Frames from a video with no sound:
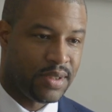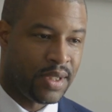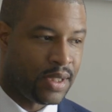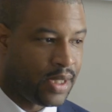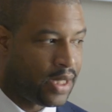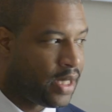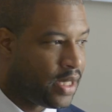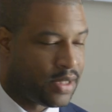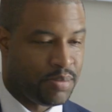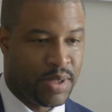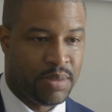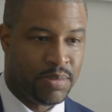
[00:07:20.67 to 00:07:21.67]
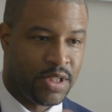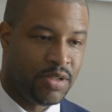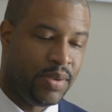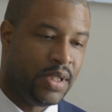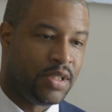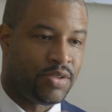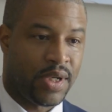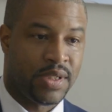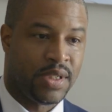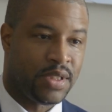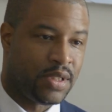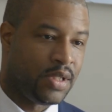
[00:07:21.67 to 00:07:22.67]
and that has been between
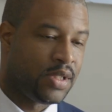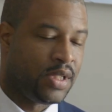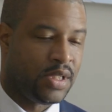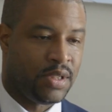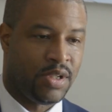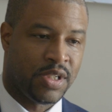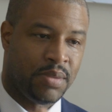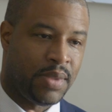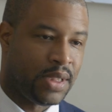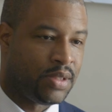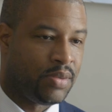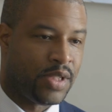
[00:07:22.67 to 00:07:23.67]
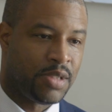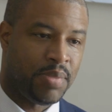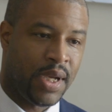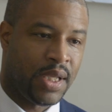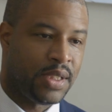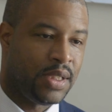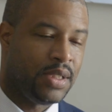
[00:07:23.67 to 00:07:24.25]
transitions. This doesn't matter which party,